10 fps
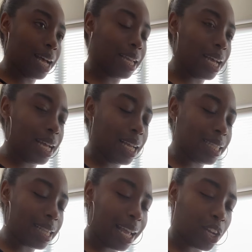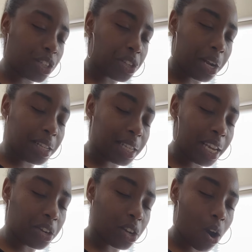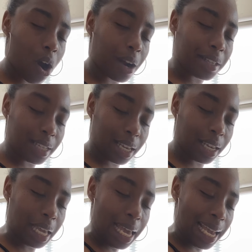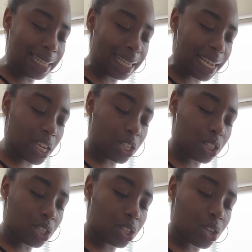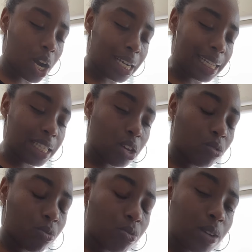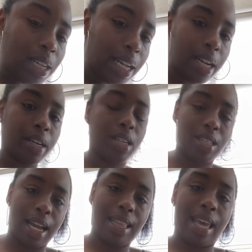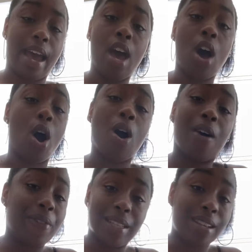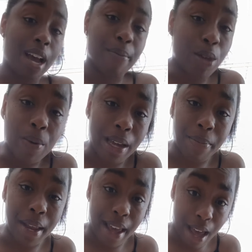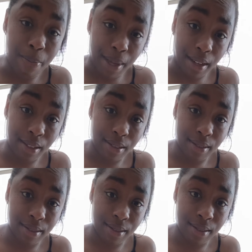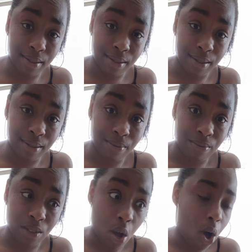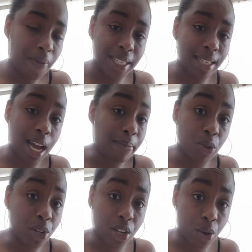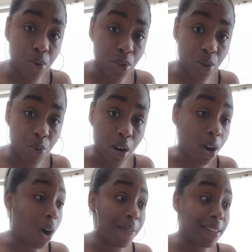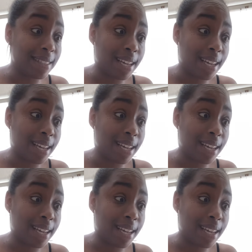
uh, uh, it's like you're starting to hear your heart sing. It's like you're starting to really understand that all this time you ain't been happy. All this time you didn't know who you were. All this